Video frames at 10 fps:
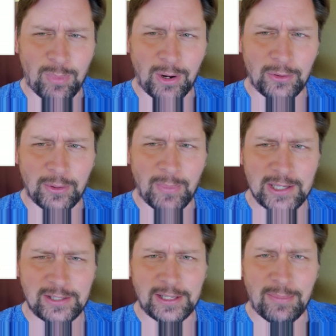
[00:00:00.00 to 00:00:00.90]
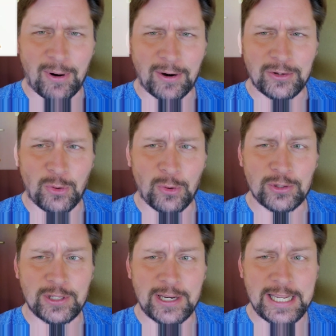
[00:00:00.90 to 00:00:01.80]
below the muscly part
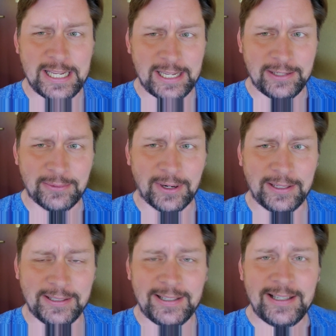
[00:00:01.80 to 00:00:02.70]
towards the knee, right?